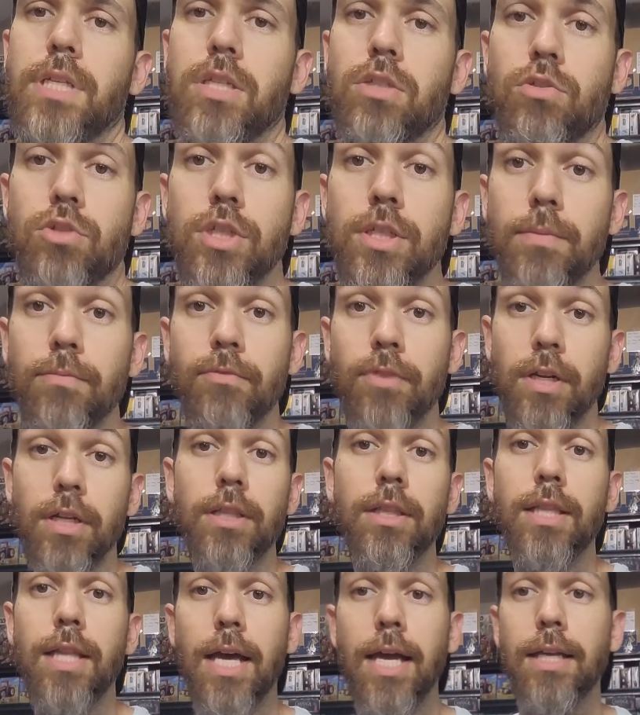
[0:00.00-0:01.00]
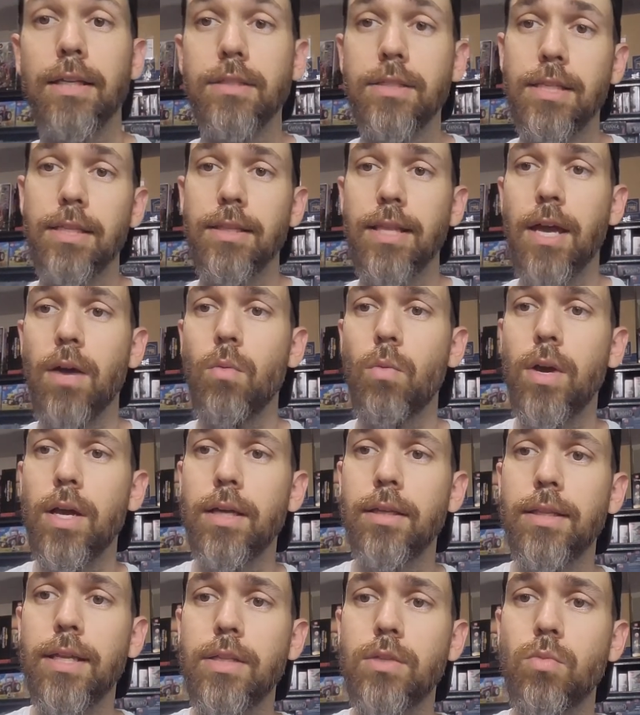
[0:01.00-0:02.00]
it'll ship very light that
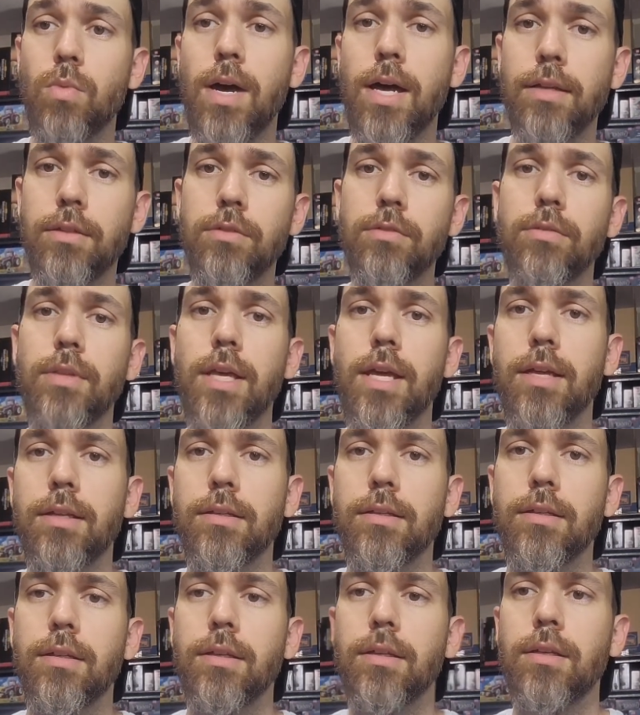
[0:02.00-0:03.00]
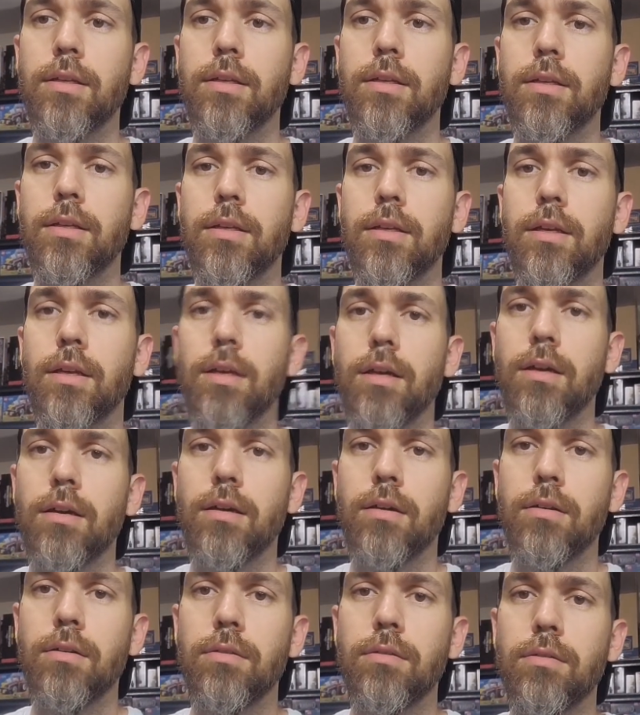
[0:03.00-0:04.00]
way. That's why I do that.
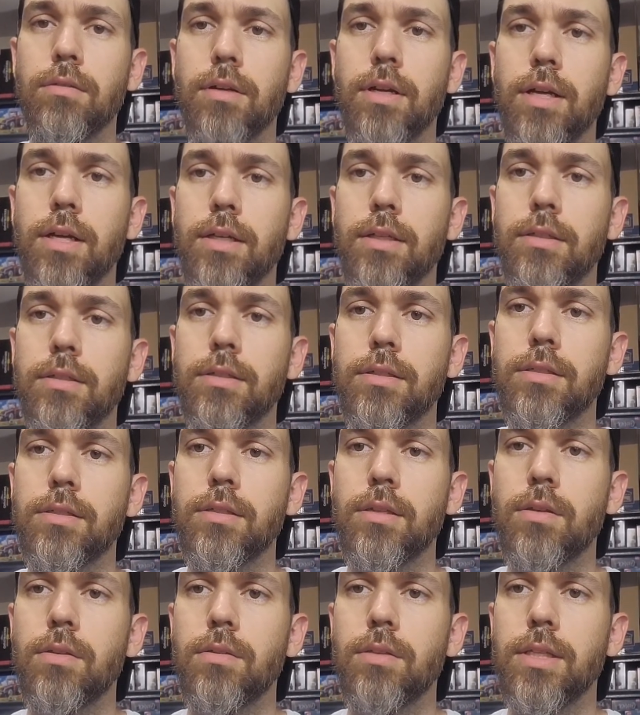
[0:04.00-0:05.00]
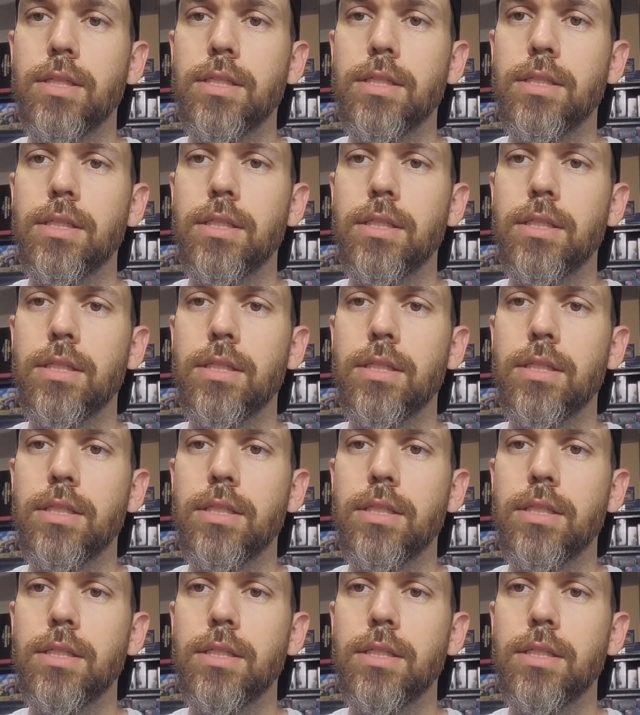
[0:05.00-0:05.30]
Alright, so let's